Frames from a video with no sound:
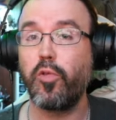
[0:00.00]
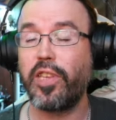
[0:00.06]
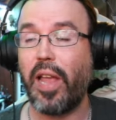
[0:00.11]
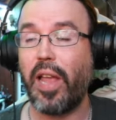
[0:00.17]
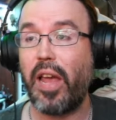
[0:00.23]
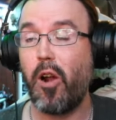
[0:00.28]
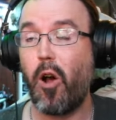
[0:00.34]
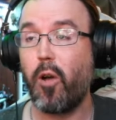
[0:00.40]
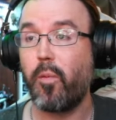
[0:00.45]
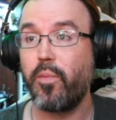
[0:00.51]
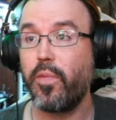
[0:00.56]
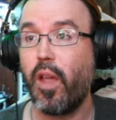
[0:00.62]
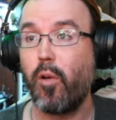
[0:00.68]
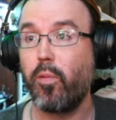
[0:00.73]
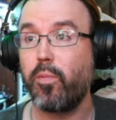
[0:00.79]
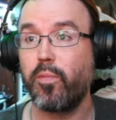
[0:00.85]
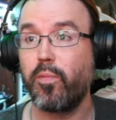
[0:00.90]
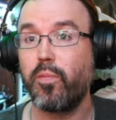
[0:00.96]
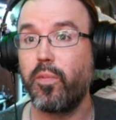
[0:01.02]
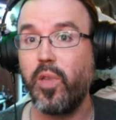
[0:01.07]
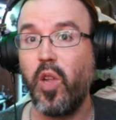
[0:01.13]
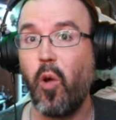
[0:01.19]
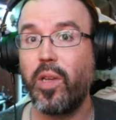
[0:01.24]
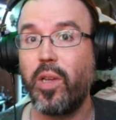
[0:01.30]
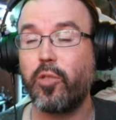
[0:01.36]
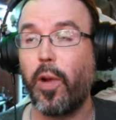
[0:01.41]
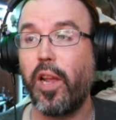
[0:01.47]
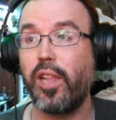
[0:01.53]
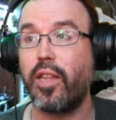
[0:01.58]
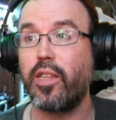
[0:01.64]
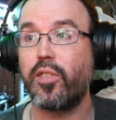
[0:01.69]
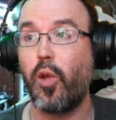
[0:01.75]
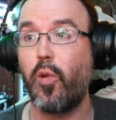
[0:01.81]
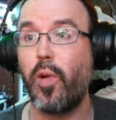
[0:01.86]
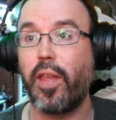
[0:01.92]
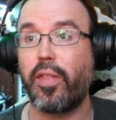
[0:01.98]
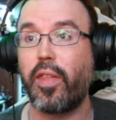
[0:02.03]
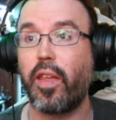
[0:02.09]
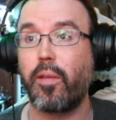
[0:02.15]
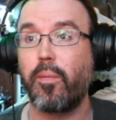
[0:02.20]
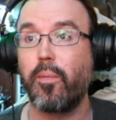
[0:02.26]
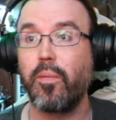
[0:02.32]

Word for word: We will secure the right to return,